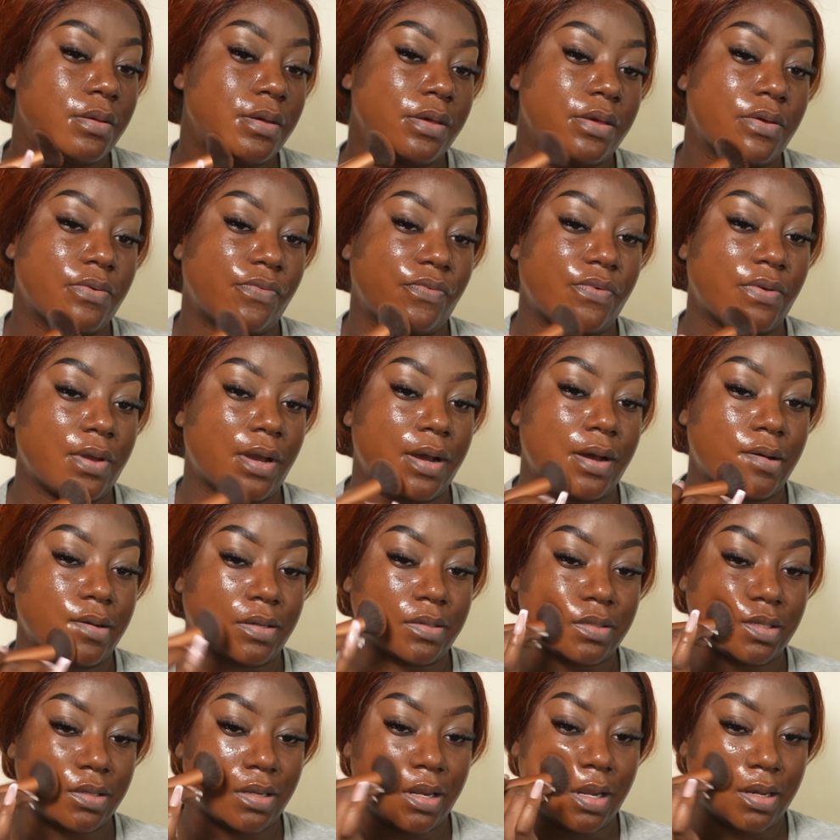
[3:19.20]
if it
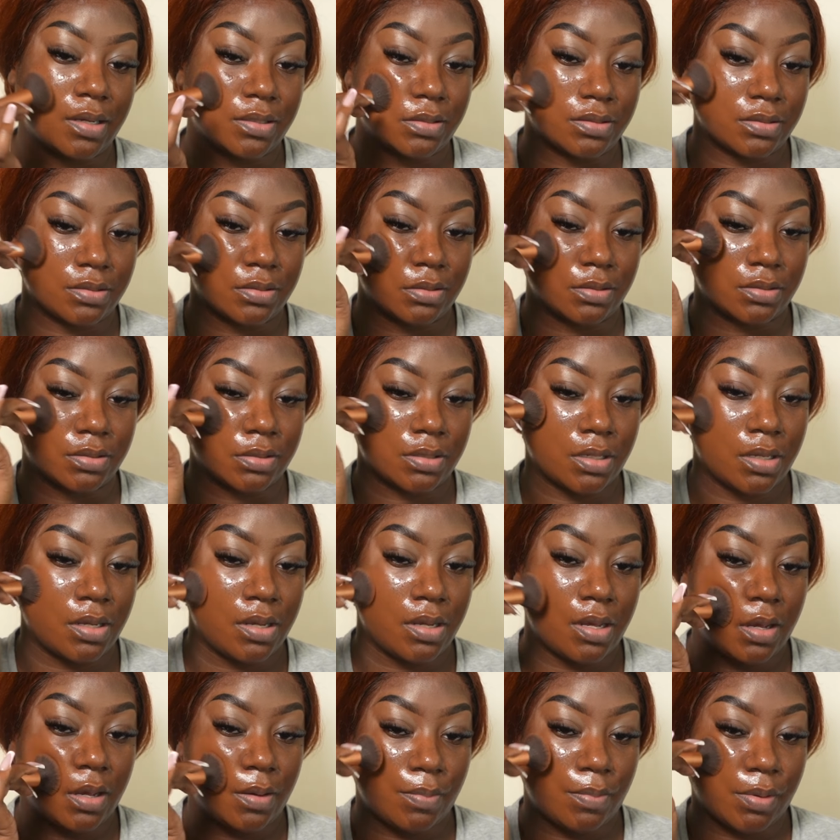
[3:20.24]
oxidizes.
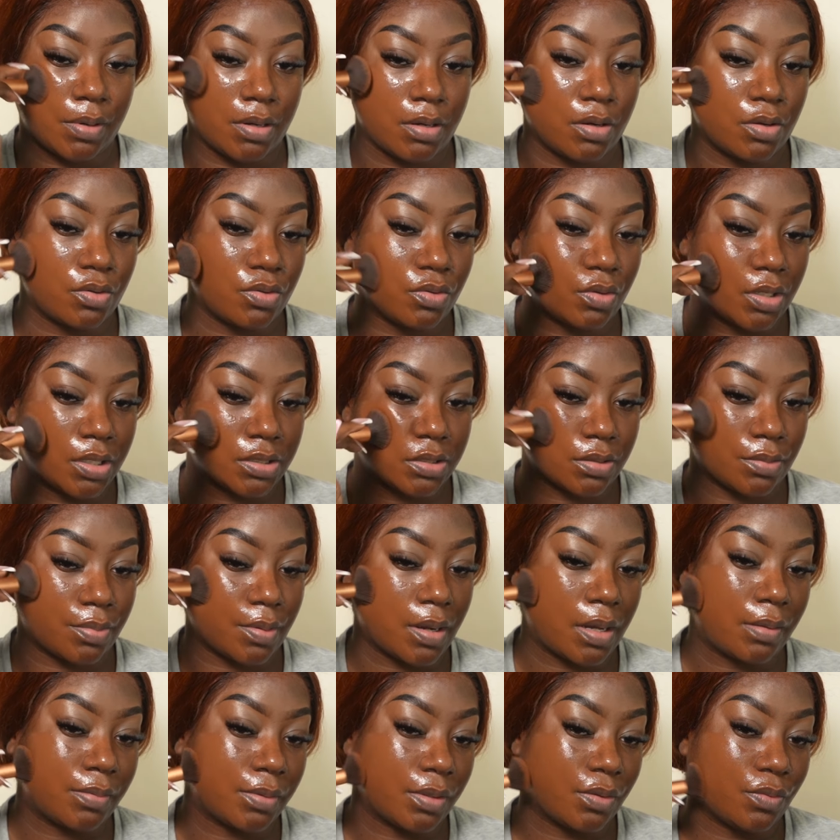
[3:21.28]
But I know you guys are
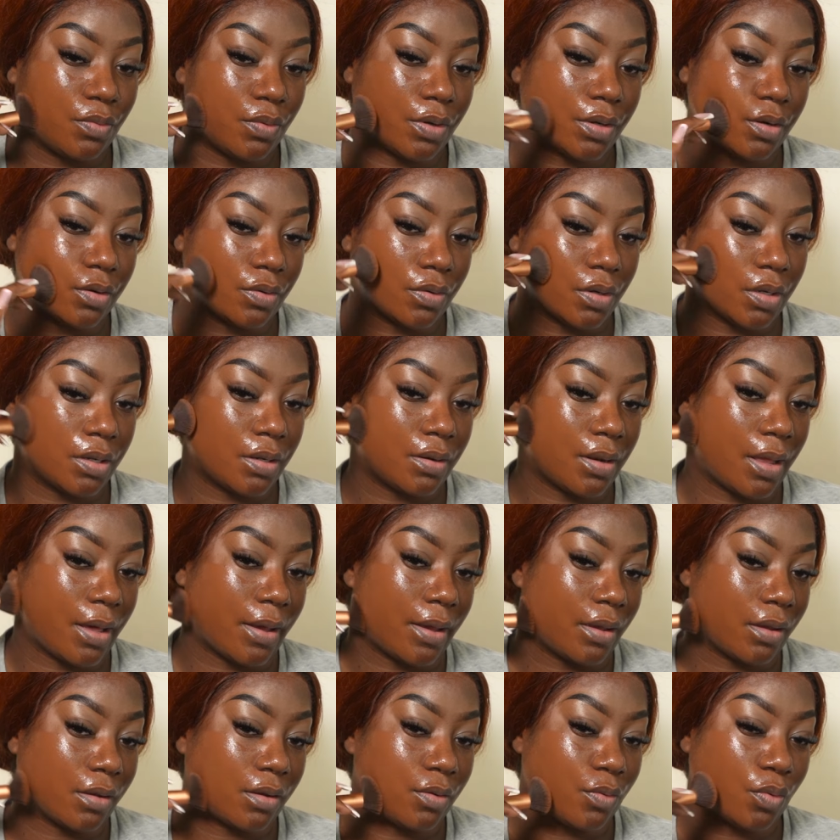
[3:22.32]
probably wondering,
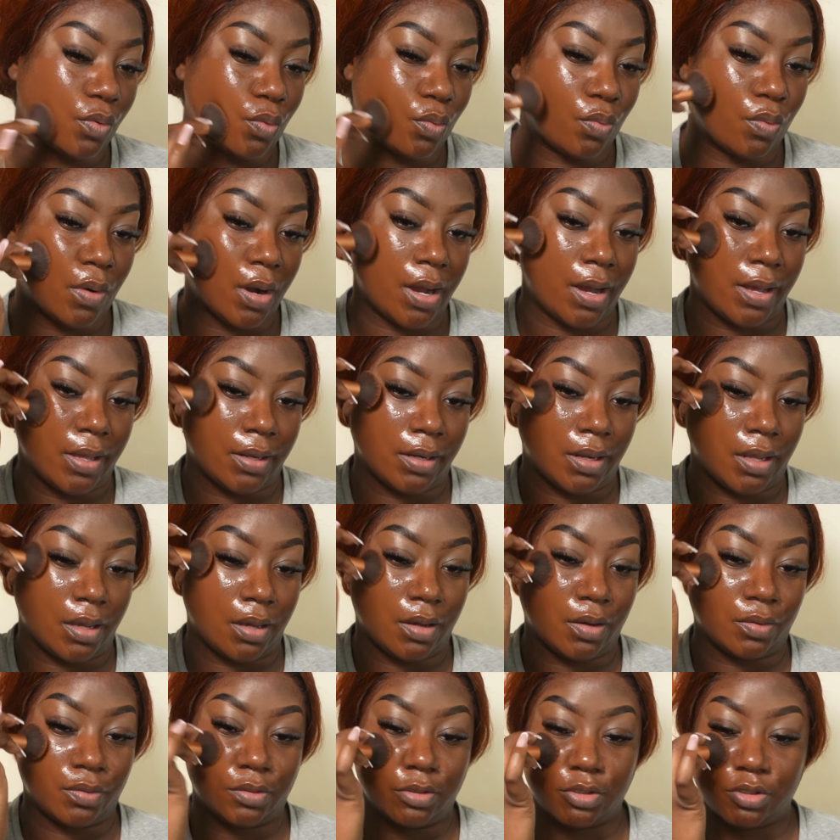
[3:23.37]
like, why in the
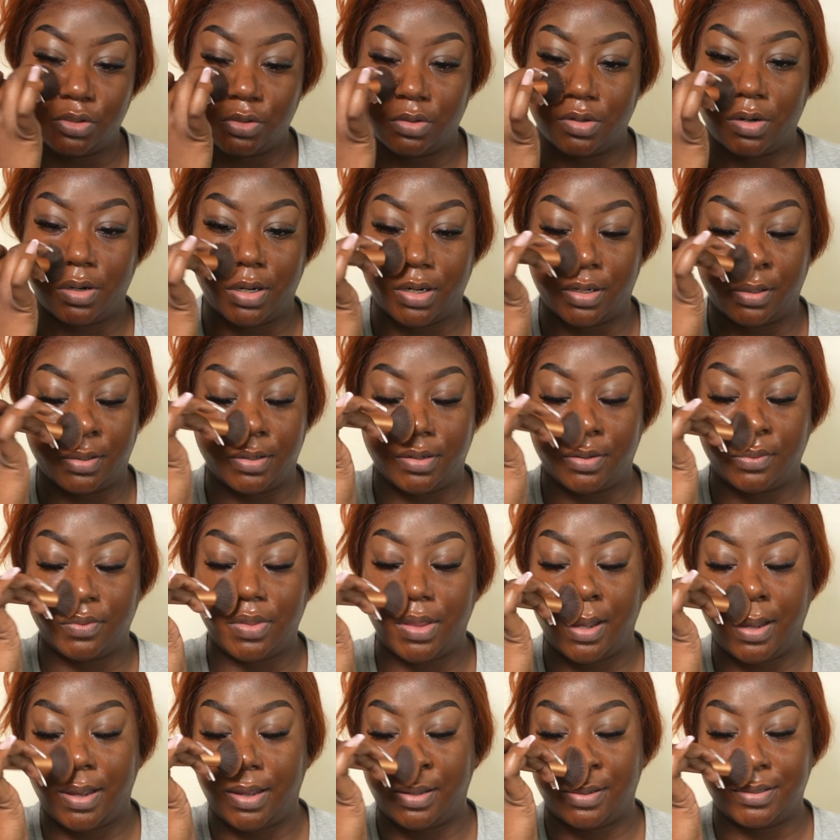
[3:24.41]
hell did your daughter do
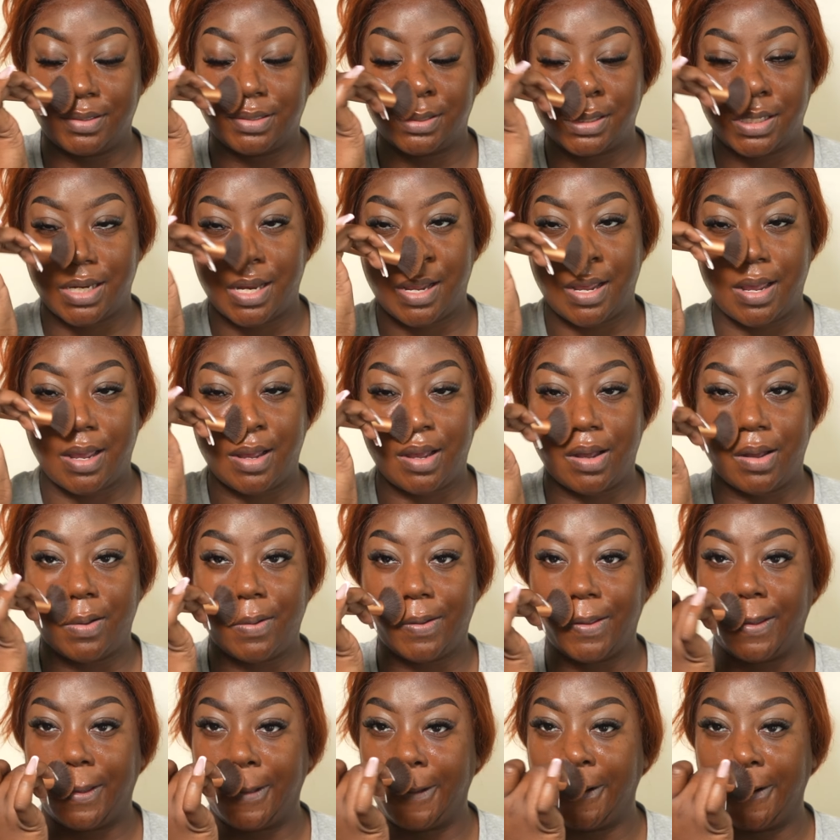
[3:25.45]
that? Child,
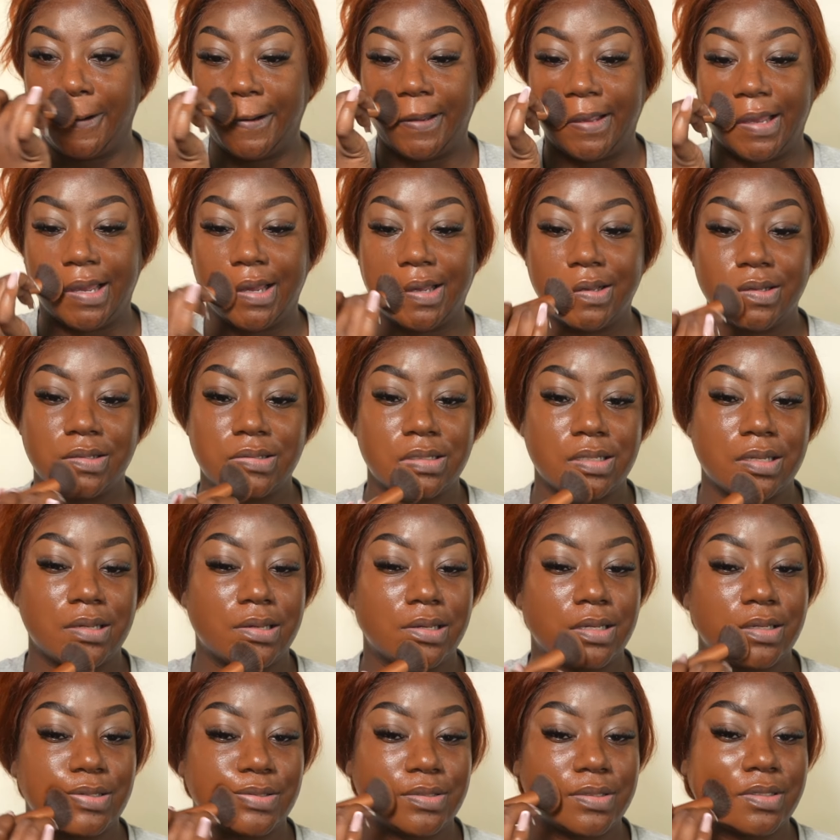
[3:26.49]
your guess
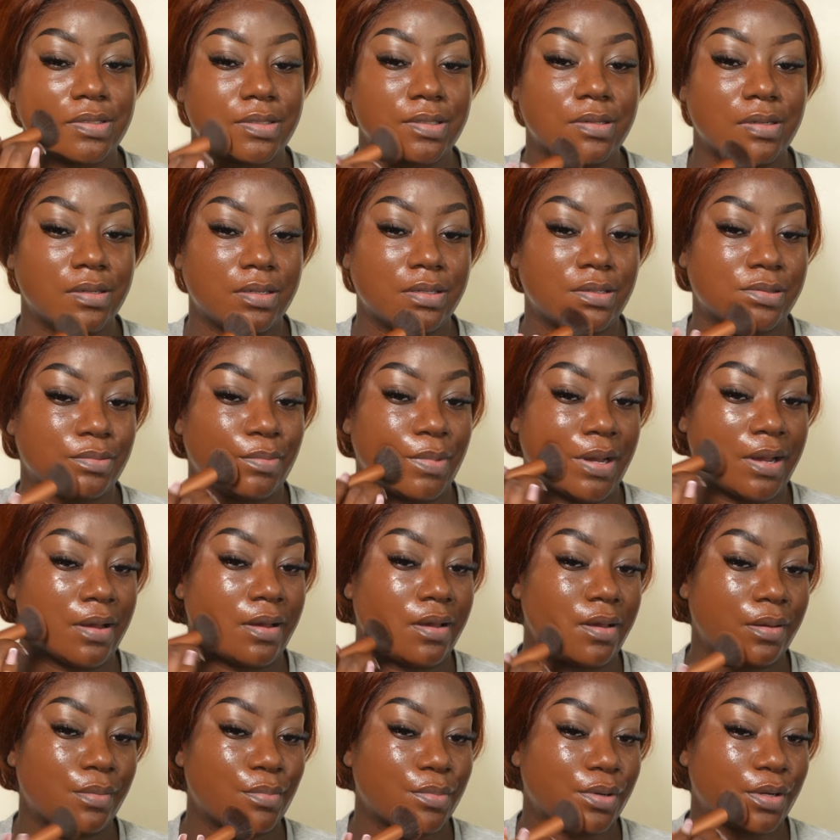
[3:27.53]
is as good as
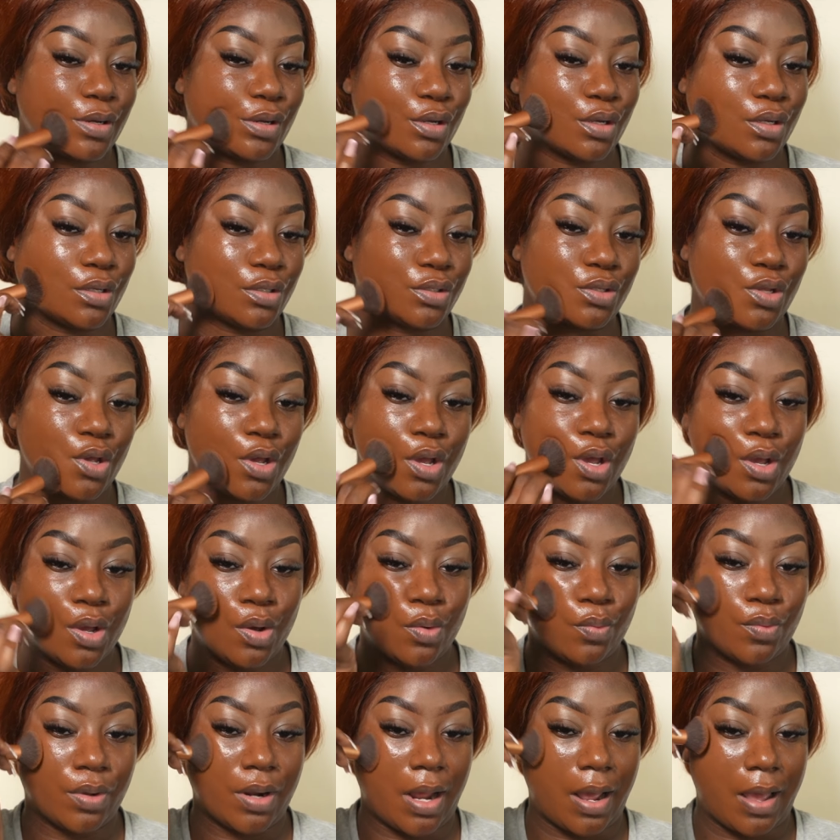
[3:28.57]
mine because
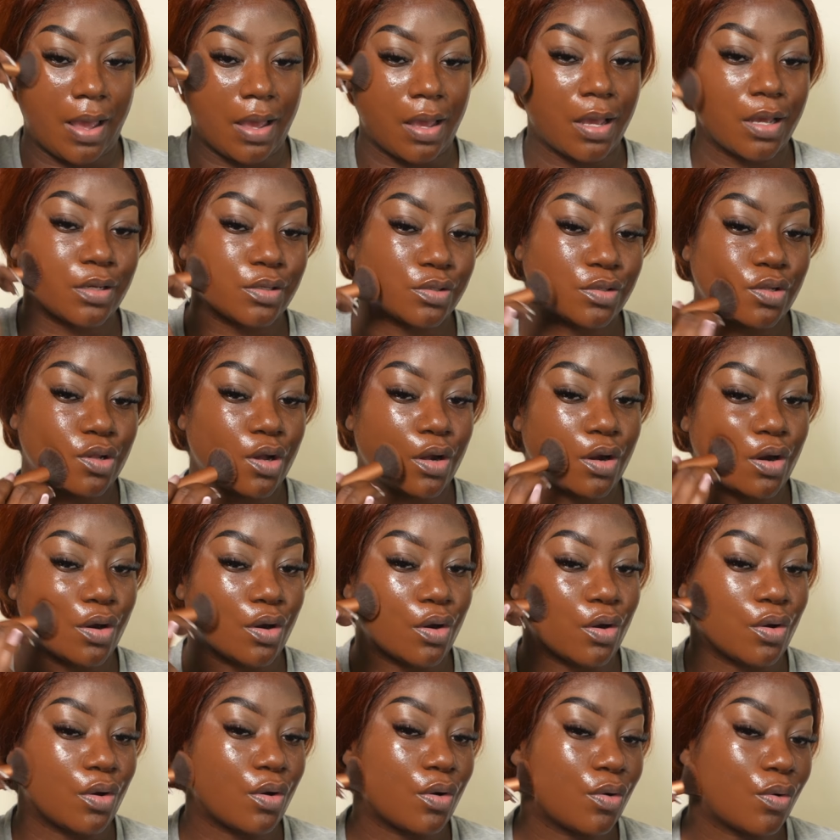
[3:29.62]
when I asked
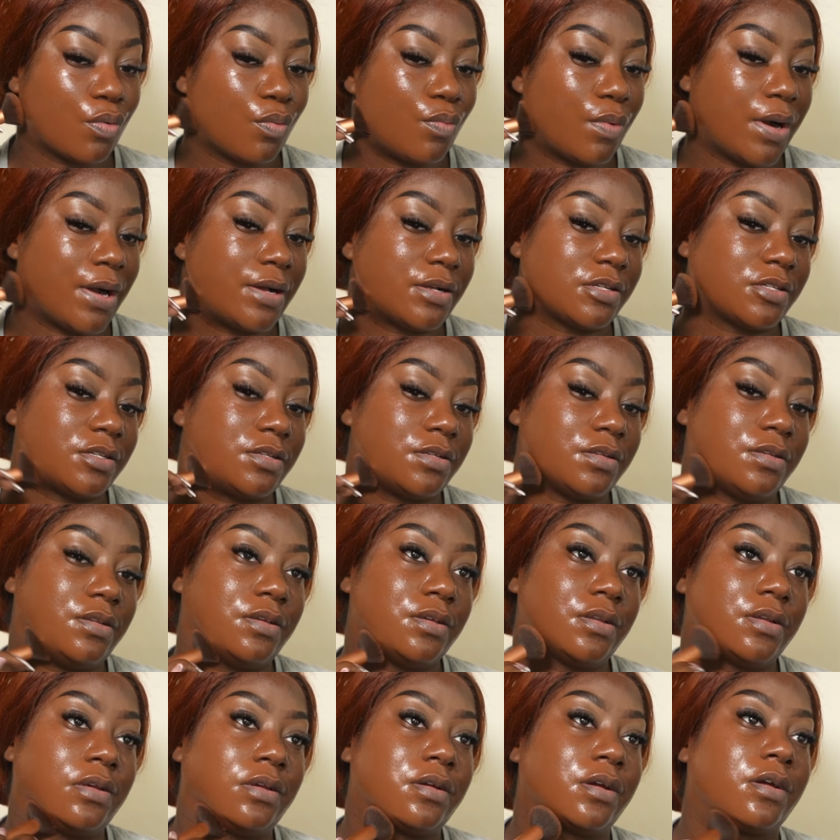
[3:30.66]
her why she
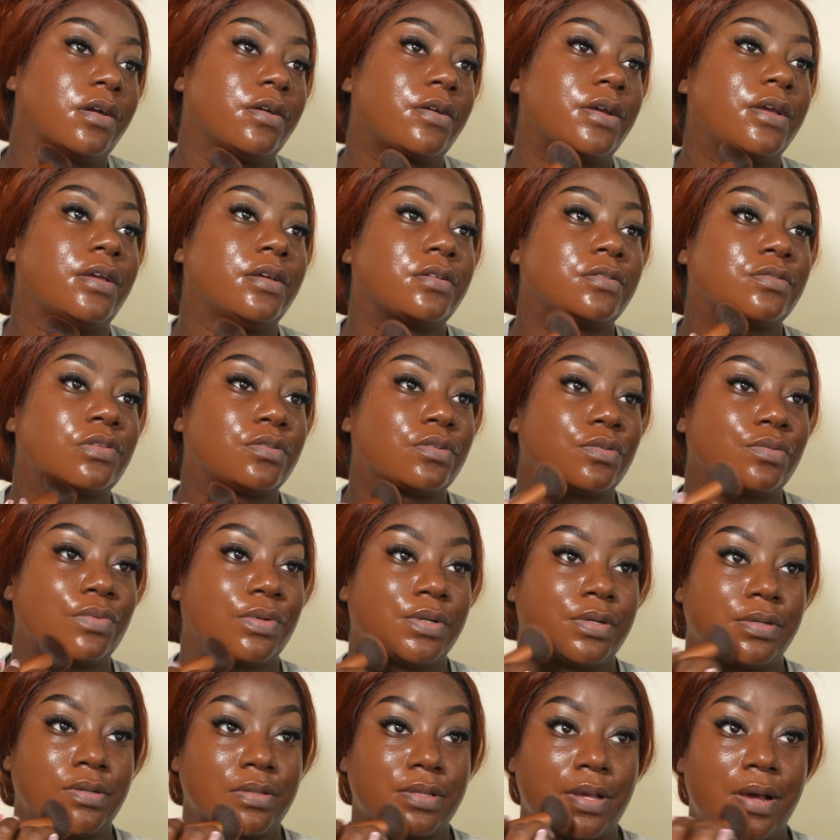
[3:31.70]
did it, her answer
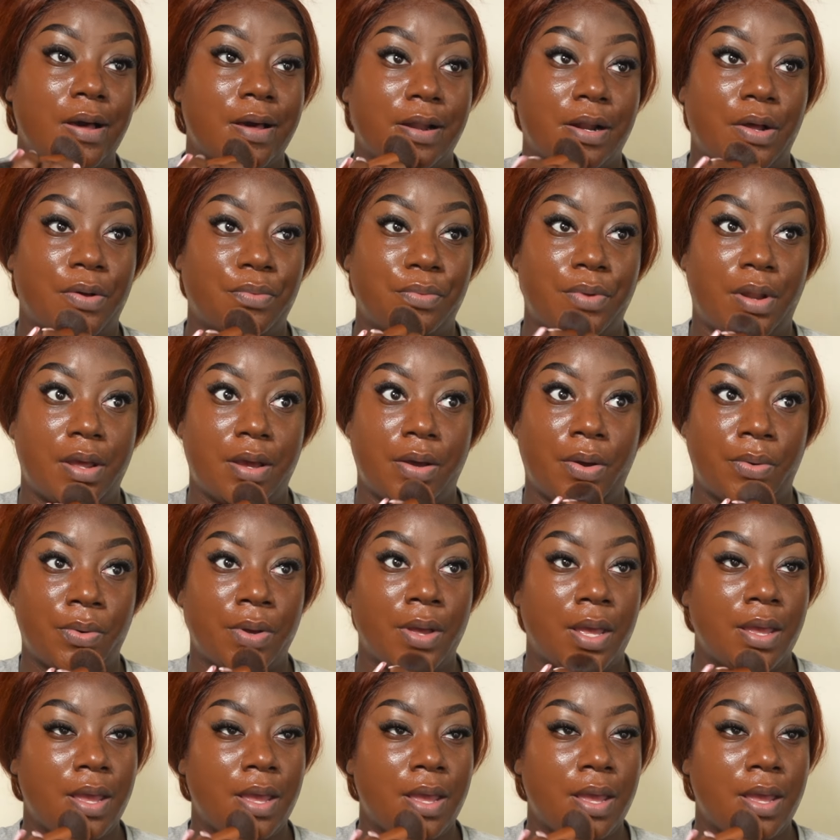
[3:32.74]
was, I don't know.